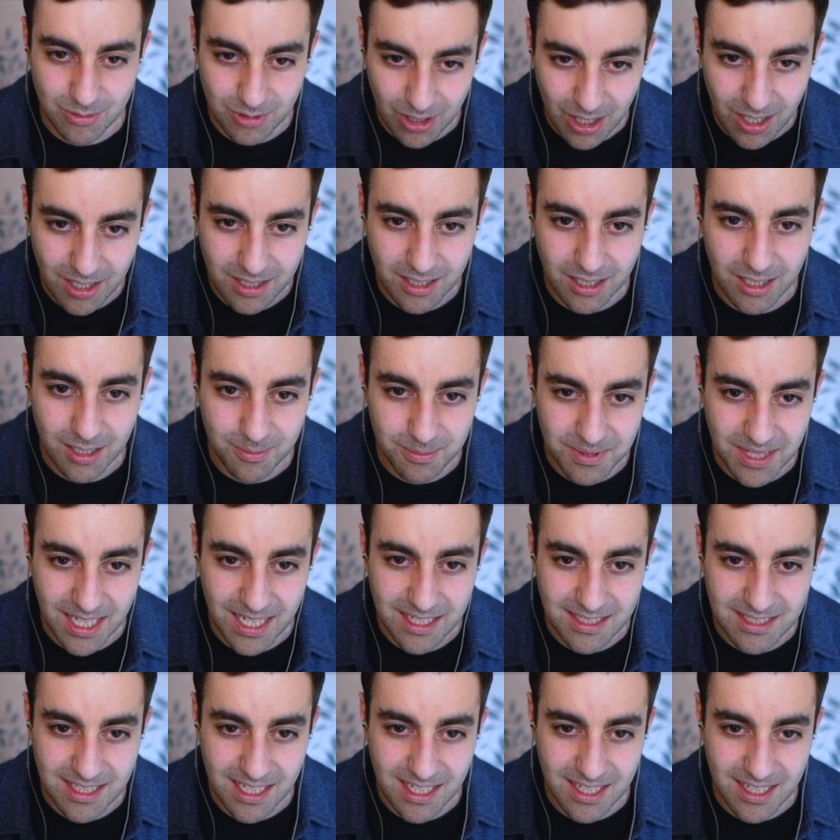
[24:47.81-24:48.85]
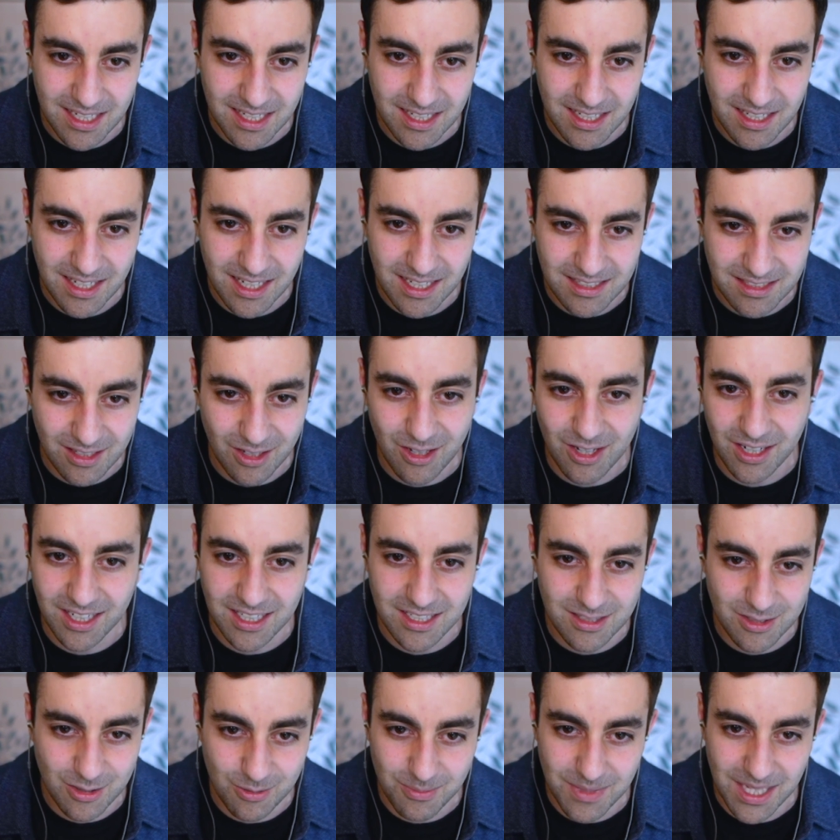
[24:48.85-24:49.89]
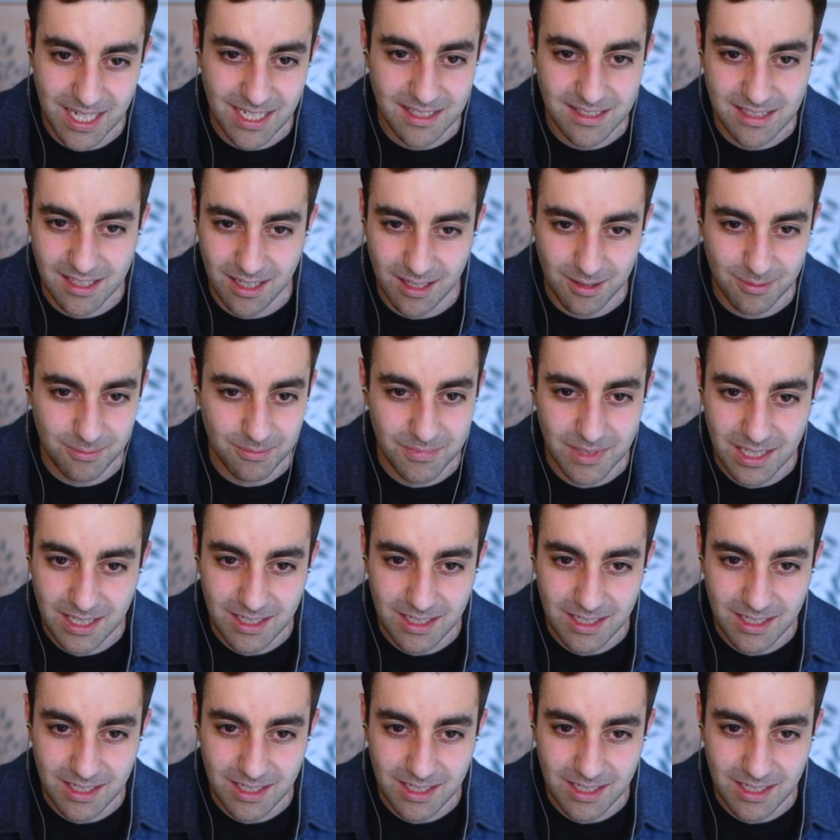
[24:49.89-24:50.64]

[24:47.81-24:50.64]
lock up that data, as long as you make some,